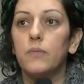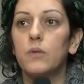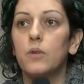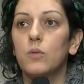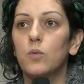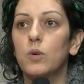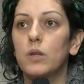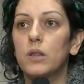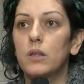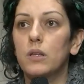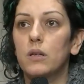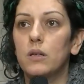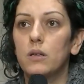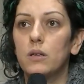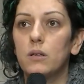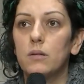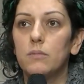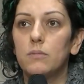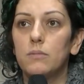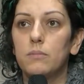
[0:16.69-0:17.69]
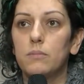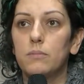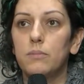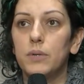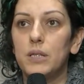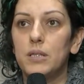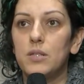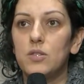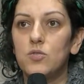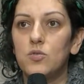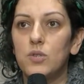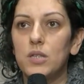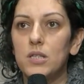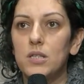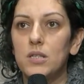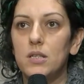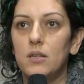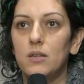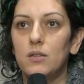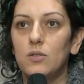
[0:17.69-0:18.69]
With
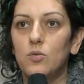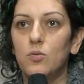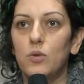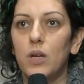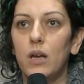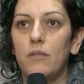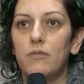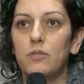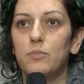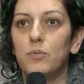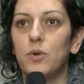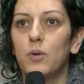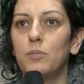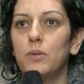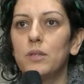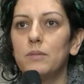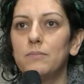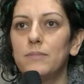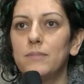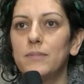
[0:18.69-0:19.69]
Patrizi, do we have a problem?